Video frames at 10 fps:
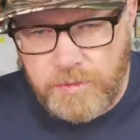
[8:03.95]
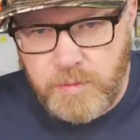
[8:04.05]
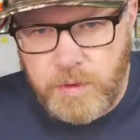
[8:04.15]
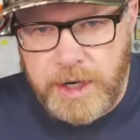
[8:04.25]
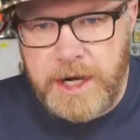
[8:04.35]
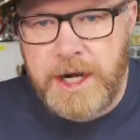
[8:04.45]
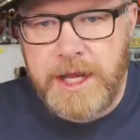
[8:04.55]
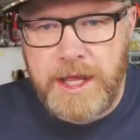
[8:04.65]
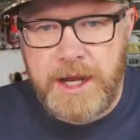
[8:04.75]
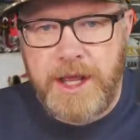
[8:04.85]
we're
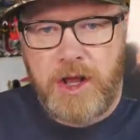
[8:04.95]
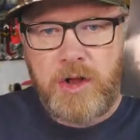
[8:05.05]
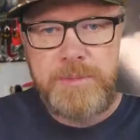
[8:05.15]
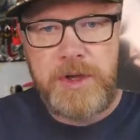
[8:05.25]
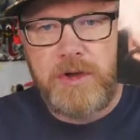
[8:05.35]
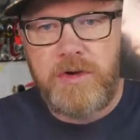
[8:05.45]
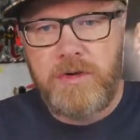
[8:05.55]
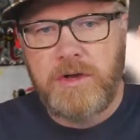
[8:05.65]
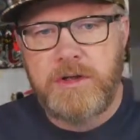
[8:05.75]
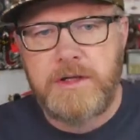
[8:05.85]
going to help
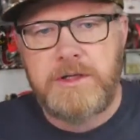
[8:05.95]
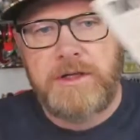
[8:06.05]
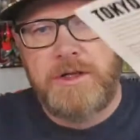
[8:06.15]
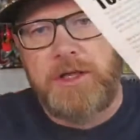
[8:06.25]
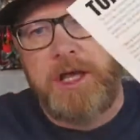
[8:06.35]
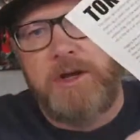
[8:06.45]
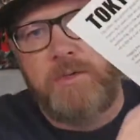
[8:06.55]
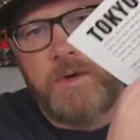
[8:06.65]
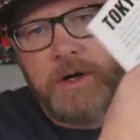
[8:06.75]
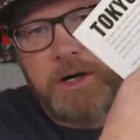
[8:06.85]
you
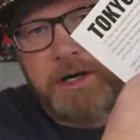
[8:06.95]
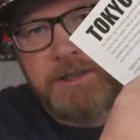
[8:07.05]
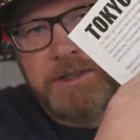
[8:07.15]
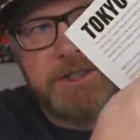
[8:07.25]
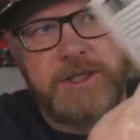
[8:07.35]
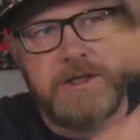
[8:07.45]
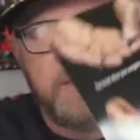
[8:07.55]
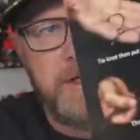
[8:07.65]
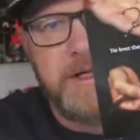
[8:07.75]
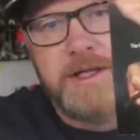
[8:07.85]
in words,
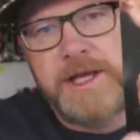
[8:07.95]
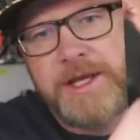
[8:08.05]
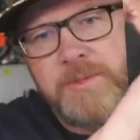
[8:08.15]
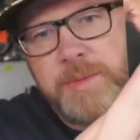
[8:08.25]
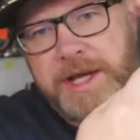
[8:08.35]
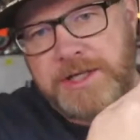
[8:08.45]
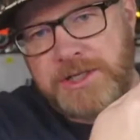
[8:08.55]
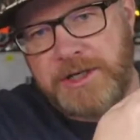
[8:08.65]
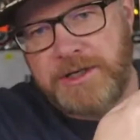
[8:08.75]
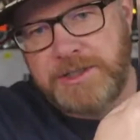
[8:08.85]
in
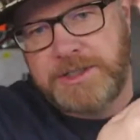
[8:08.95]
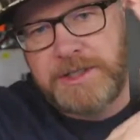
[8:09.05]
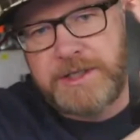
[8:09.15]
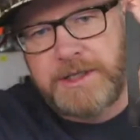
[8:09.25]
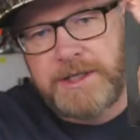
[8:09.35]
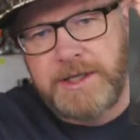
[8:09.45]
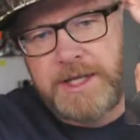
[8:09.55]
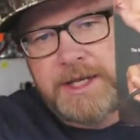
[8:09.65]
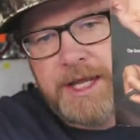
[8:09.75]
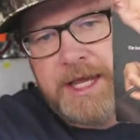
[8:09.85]
pictures,
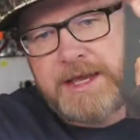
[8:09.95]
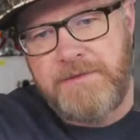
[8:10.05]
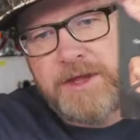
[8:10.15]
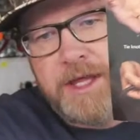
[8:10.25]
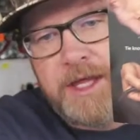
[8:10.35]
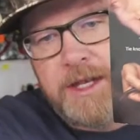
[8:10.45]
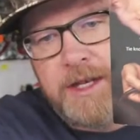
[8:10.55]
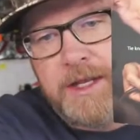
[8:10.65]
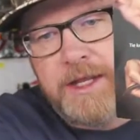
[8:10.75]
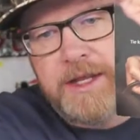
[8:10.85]
and
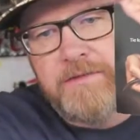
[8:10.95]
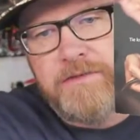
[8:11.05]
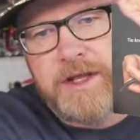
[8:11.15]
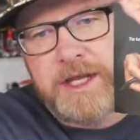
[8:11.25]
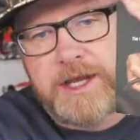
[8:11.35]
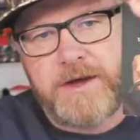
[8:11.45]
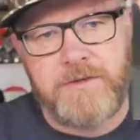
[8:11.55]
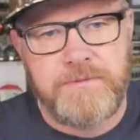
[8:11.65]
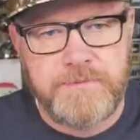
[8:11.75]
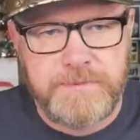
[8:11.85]
even in a video.